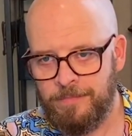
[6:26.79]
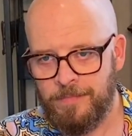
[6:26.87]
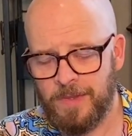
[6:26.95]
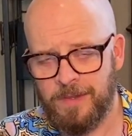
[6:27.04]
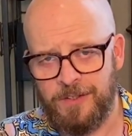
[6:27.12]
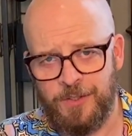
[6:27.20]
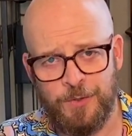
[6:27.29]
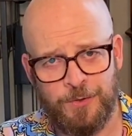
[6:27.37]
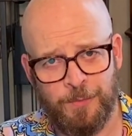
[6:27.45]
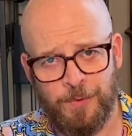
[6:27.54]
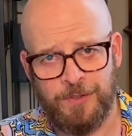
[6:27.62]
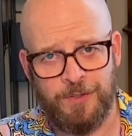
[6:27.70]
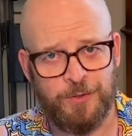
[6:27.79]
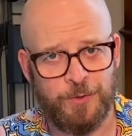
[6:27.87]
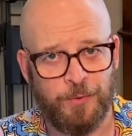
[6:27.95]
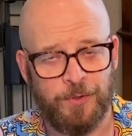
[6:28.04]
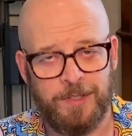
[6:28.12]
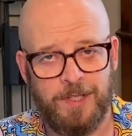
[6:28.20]
that use some
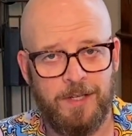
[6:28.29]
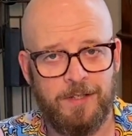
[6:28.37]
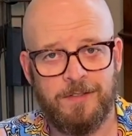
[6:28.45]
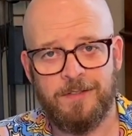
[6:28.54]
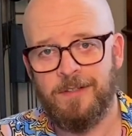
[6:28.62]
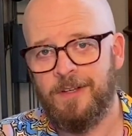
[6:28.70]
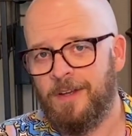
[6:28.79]
unusual yeast,